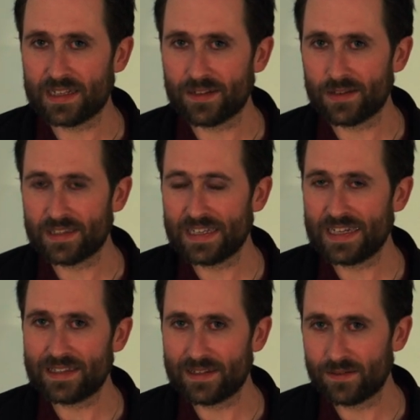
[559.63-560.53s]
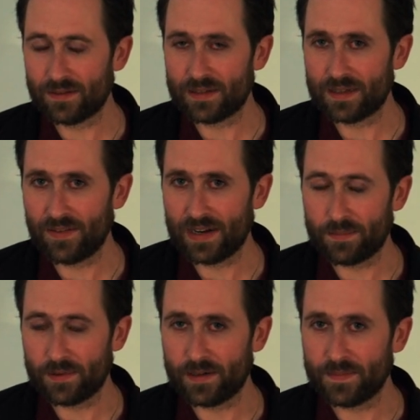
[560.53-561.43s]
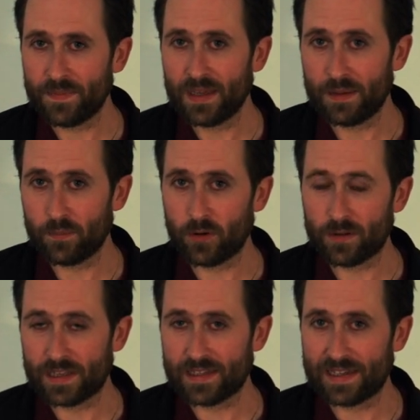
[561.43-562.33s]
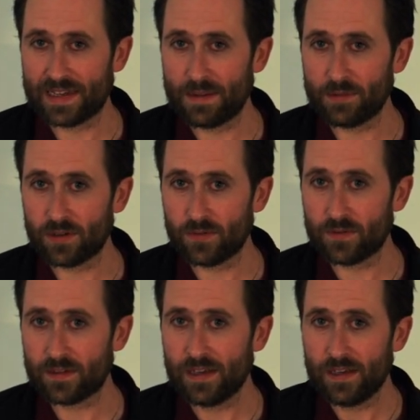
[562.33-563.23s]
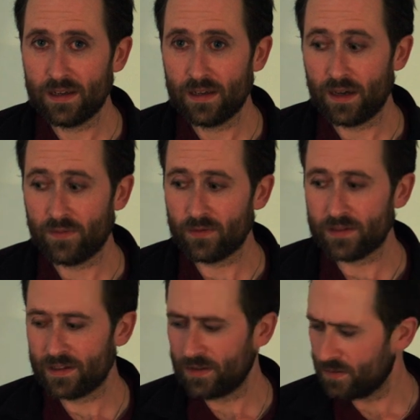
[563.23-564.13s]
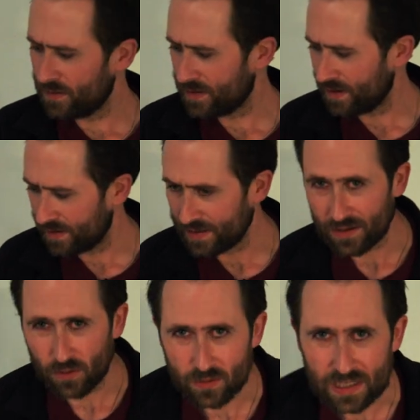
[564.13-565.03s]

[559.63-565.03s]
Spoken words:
so it's Cinestill Developer and Processing Chemicals. I've also used, I think, called